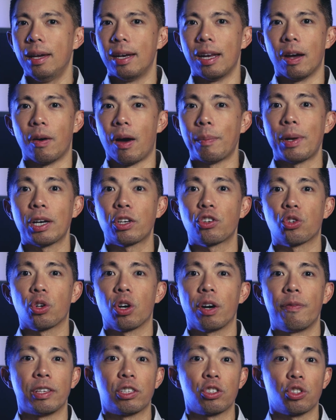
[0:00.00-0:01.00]
Now, I'm not
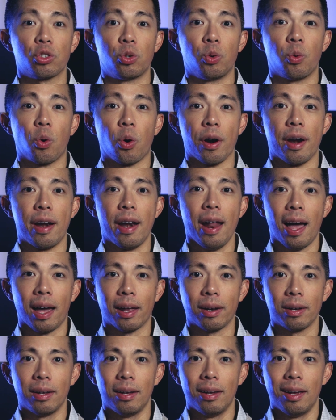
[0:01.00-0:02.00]
sure if it's true or
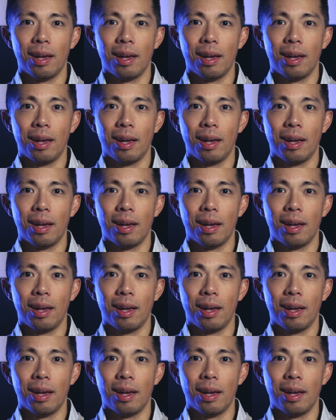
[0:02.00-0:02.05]
not,